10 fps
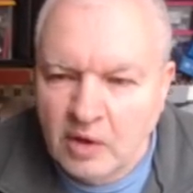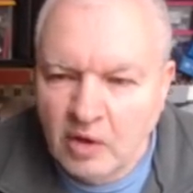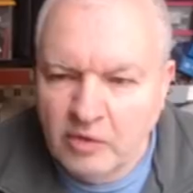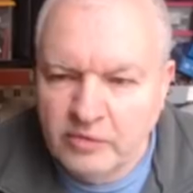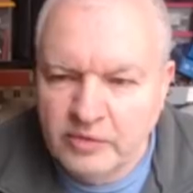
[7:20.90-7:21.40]

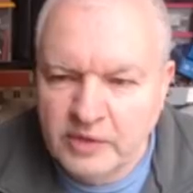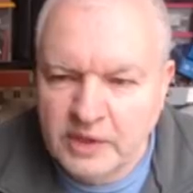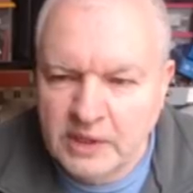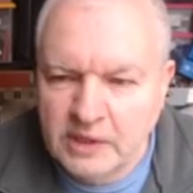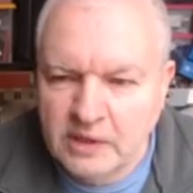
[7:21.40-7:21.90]
on
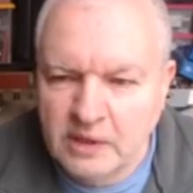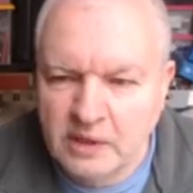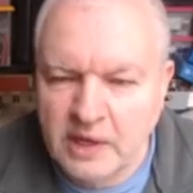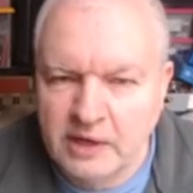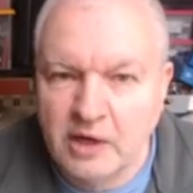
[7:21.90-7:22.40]
the
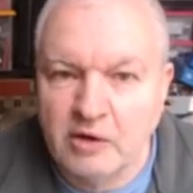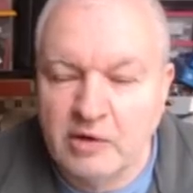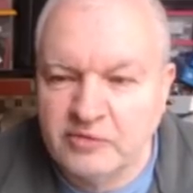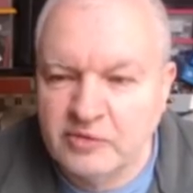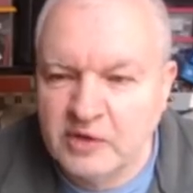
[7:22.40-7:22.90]

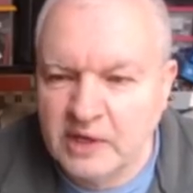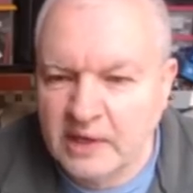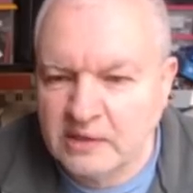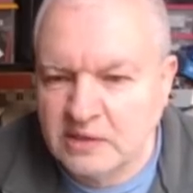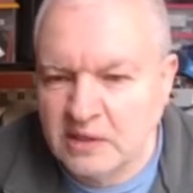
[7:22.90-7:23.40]
NRF
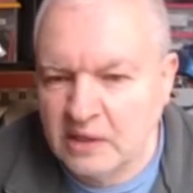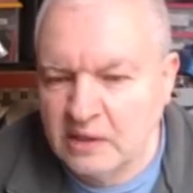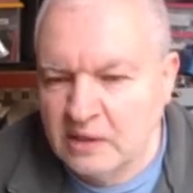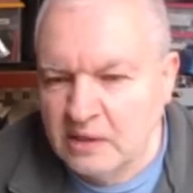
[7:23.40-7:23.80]
connector.